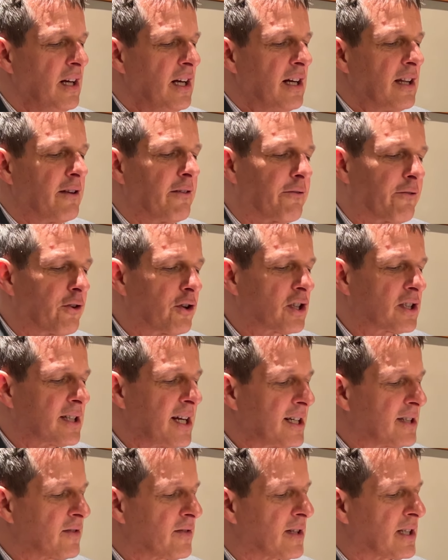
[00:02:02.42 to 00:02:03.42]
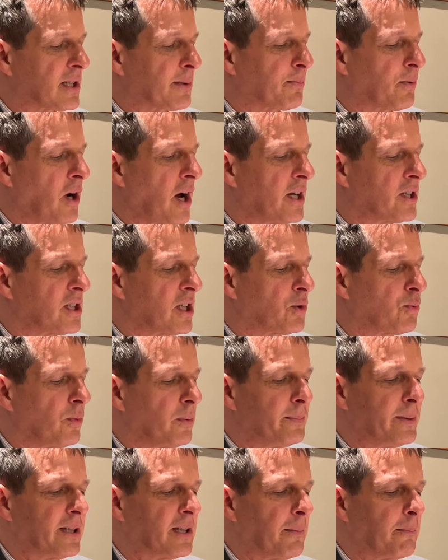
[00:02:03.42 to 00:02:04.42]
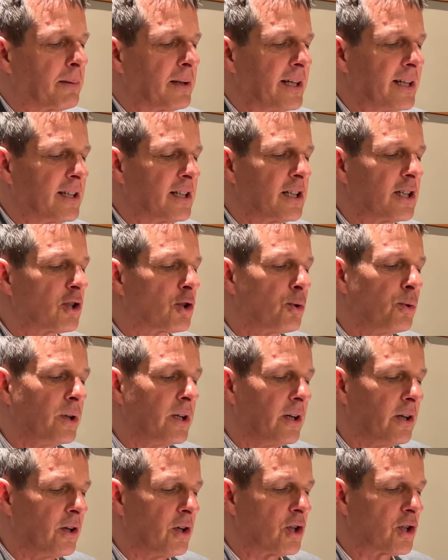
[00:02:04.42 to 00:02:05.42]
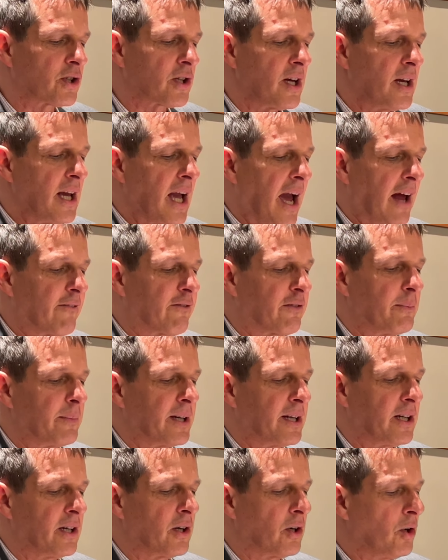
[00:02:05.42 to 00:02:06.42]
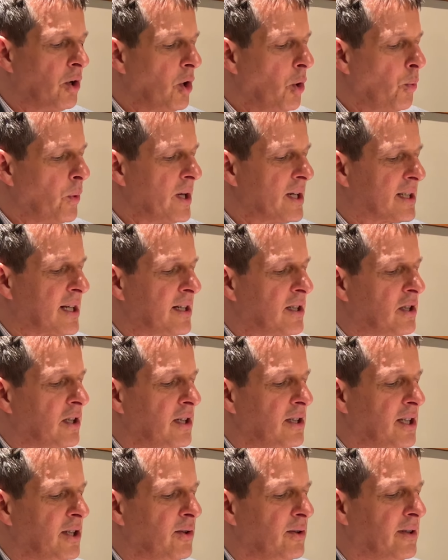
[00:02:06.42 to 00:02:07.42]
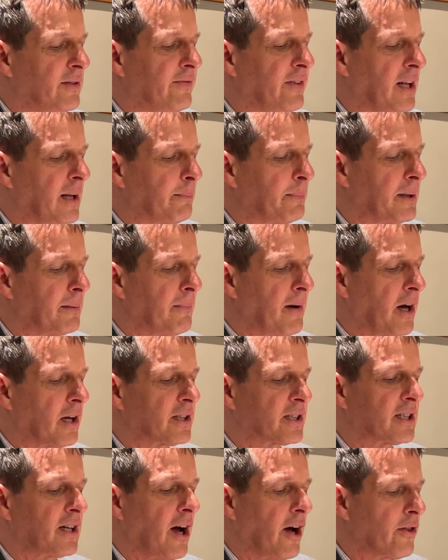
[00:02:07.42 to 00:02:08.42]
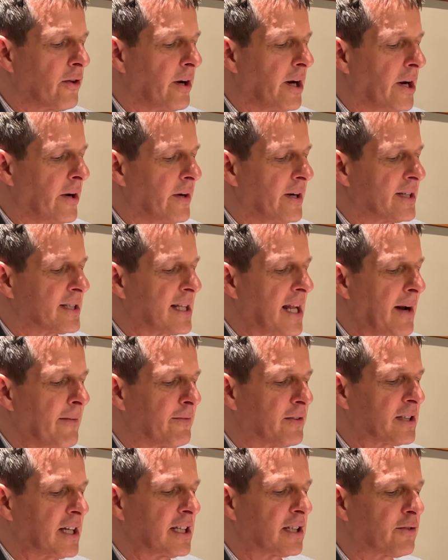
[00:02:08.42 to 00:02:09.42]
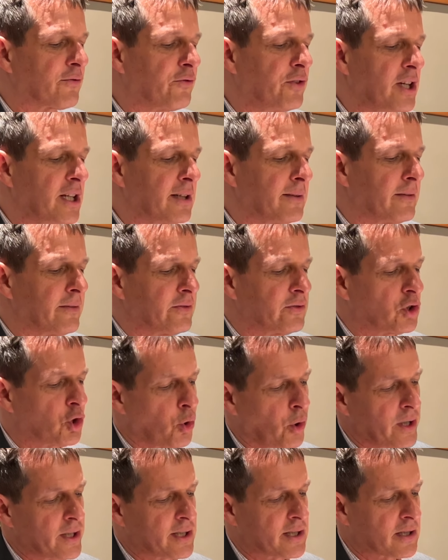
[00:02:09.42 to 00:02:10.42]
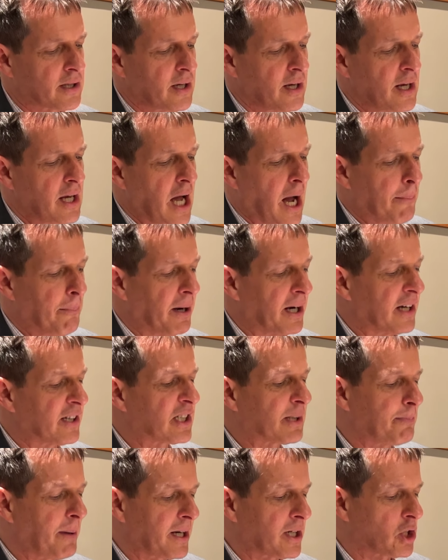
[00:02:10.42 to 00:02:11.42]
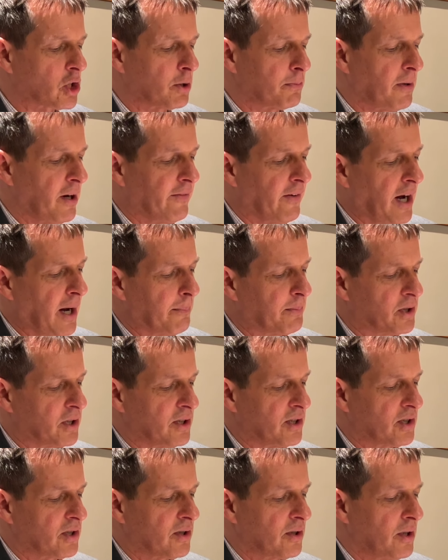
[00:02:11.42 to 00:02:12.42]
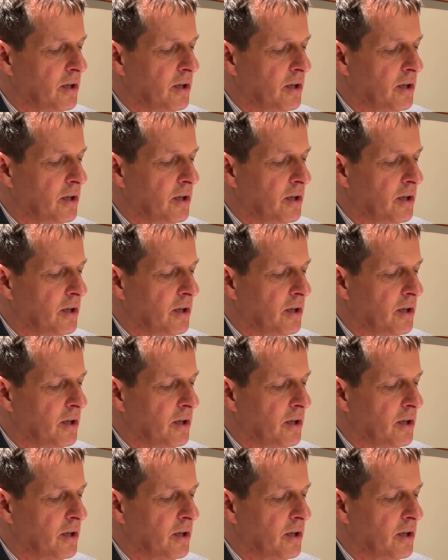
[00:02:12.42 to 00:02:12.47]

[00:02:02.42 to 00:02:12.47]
The first stage of this project will be completed in 2 years, and from here, we intend to continue developing models in other areas that emphasize freedom of choice among a spectrum of options.